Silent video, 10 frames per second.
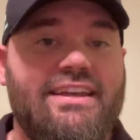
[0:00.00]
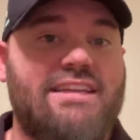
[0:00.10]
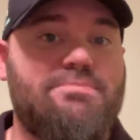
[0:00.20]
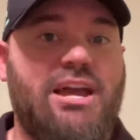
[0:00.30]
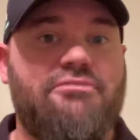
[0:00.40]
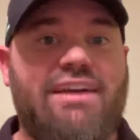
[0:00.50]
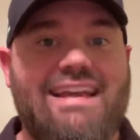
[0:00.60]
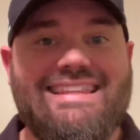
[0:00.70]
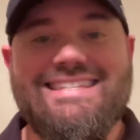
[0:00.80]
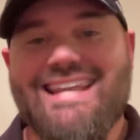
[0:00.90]
And as a matter of
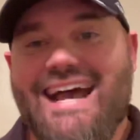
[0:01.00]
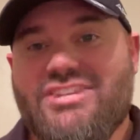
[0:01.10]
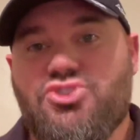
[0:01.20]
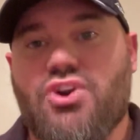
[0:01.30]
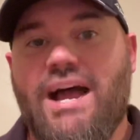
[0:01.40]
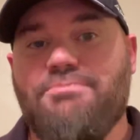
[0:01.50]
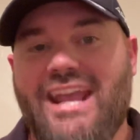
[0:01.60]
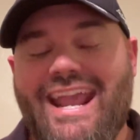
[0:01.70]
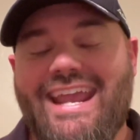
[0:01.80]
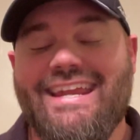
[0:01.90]
fact, these guys dropped
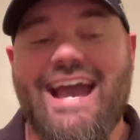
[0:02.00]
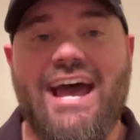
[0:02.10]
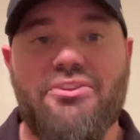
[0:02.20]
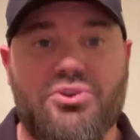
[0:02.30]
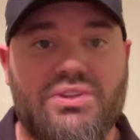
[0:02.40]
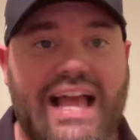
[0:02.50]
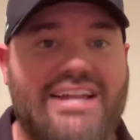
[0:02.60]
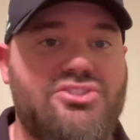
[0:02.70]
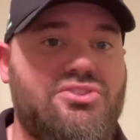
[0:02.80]
8 out of their last